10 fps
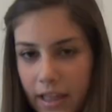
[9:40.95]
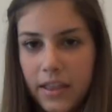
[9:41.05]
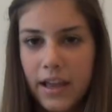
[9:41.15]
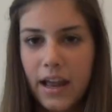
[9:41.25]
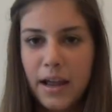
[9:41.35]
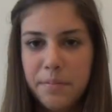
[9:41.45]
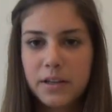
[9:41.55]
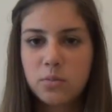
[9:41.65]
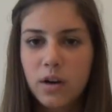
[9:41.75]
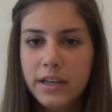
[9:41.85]
And then I
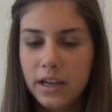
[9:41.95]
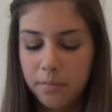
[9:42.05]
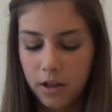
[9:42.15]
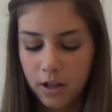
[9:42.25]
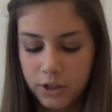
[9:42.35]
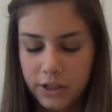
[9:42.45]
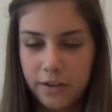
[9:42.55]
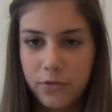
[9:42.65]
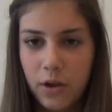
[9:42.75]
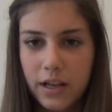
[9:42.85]
picked one nail polish
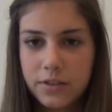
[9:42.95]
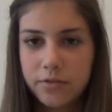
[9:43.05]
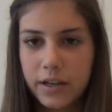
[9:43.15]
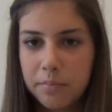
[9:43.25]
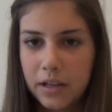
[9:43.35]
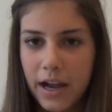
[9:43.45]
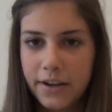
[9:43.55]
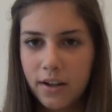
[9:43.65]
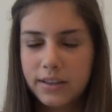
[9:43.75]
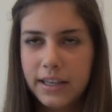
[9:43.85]
if you had to reapply.
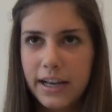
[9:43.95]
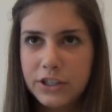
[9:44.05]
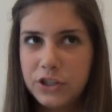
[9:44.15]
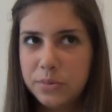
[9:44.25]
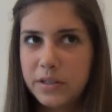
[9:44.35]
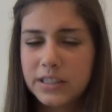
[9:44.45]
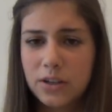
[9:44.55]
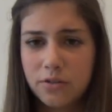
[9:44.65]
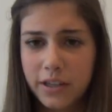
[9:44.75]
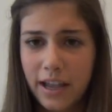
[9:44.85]
Not that I do, because I
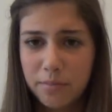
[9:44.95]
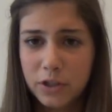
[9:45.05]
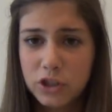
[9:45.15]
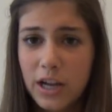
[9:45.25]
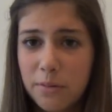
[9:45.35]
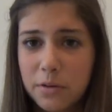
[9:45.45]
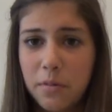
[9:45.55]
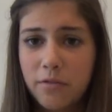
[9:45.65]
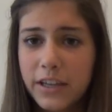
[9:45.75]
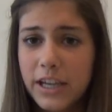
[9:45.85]
don't really have much time when I'm
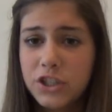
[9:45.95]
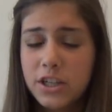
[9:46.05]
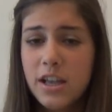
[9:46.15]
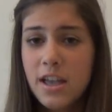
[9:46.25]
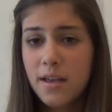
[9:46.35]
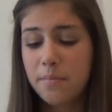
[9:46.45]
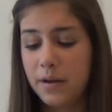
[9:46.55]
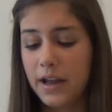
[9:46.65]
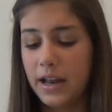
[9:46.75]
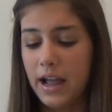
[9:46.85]
on vacation.
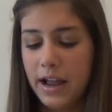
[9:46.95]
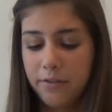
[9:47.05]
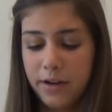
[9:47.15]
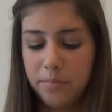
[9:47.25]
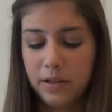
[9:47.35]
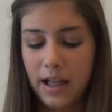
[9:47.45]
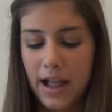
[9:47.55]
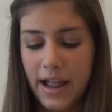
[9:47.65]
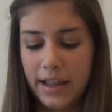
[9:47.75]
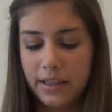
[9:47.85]
But I
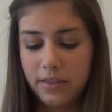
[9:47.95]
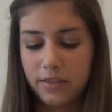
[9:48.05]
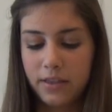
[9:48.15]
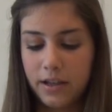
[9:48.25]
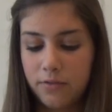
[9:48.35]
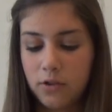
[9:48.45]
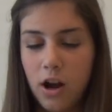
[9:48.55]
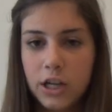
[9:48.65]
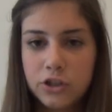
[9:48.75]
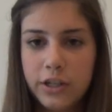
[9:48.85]
reapply the For
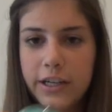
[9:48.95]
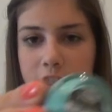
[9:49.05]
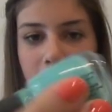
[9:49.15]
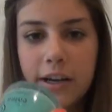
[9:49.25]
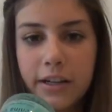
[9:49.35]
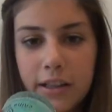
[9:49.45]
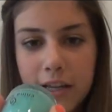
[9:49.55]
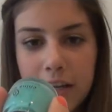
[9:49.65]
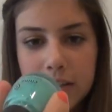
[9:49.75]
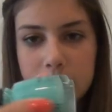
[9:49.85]
Audrey China
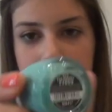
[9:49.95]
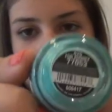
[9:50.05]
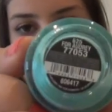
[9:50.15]
Glaze.